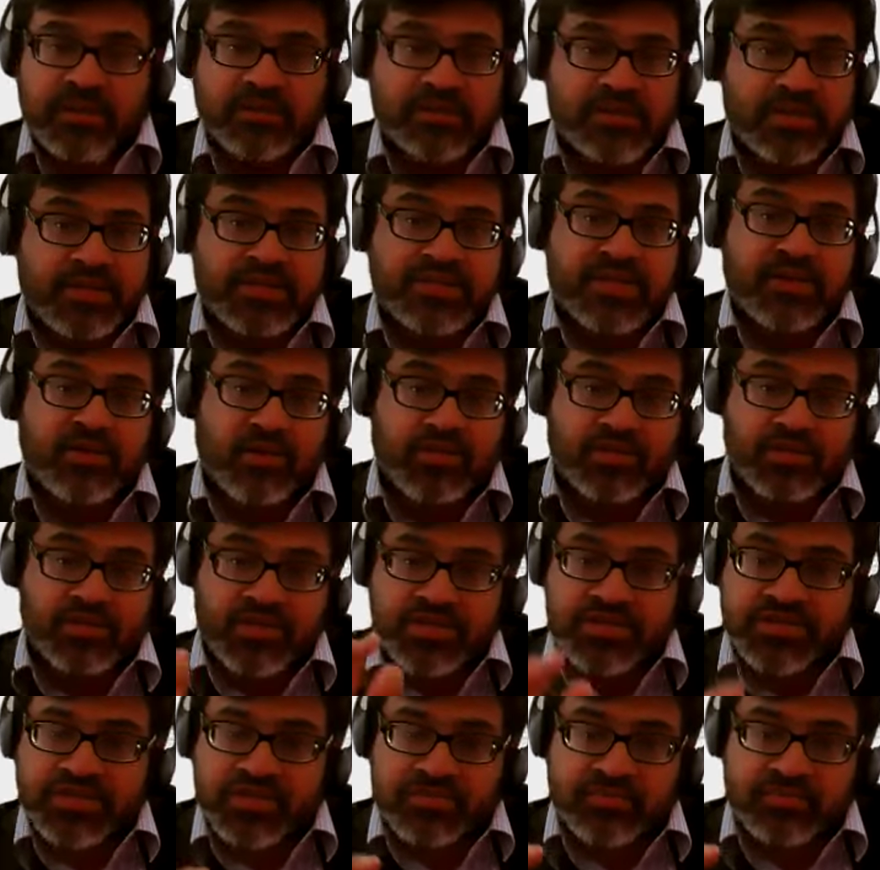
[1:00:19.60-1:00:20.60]
And these are not
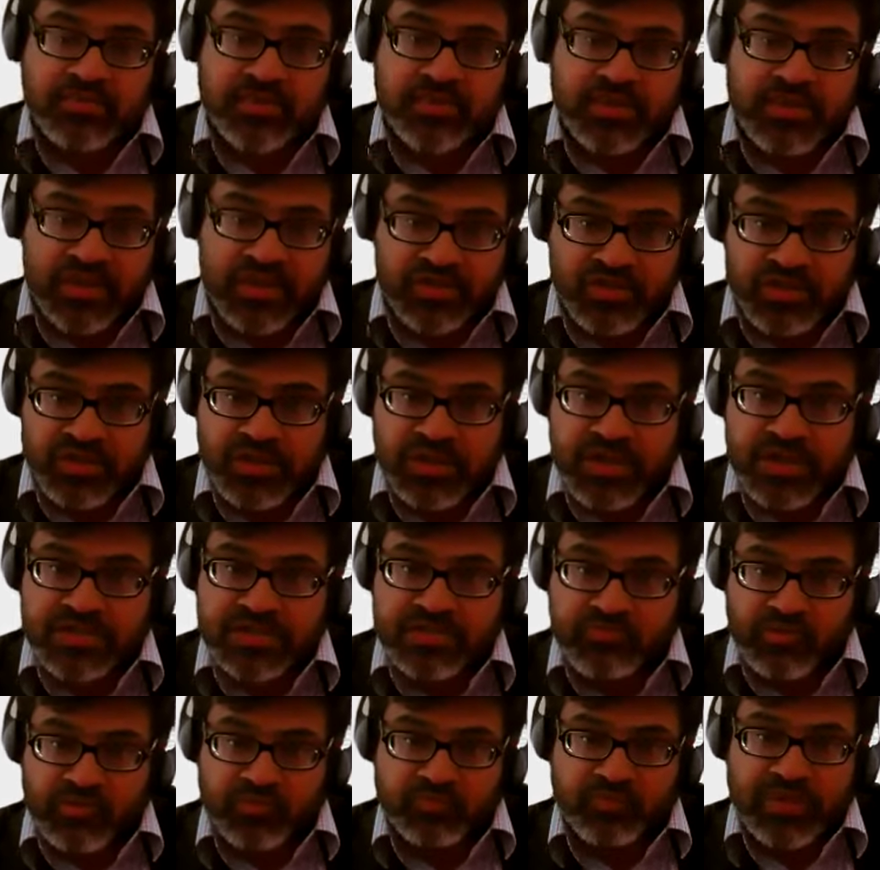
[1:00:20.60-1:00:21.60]
just the agenda
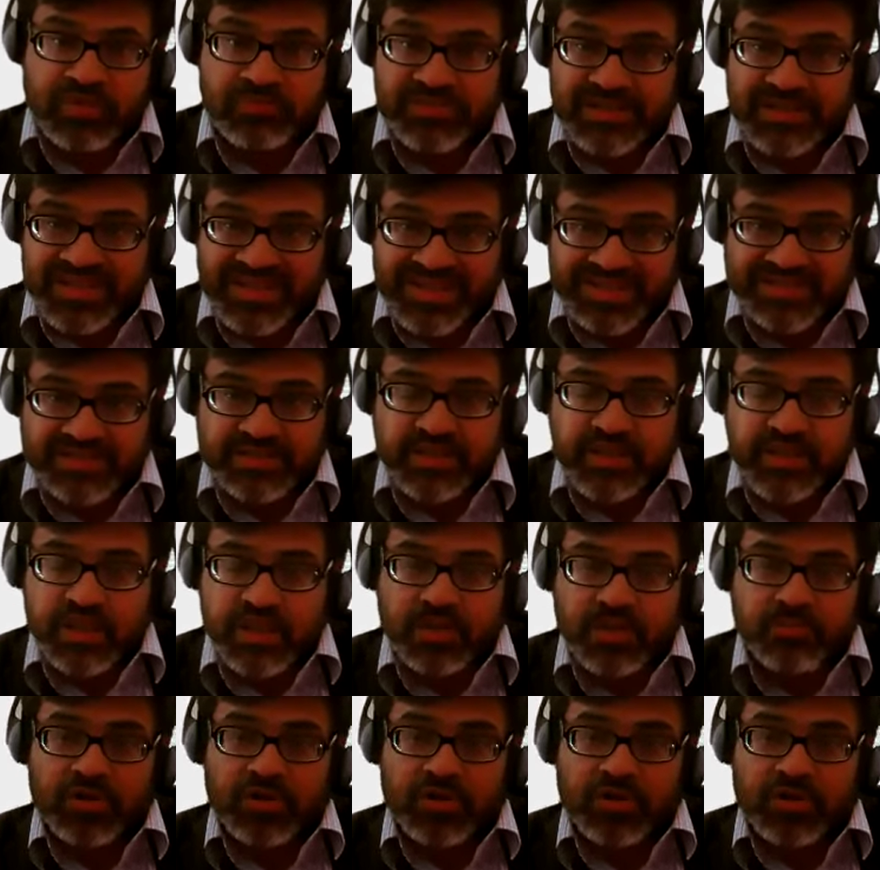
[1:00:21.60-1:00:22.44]
item on public health,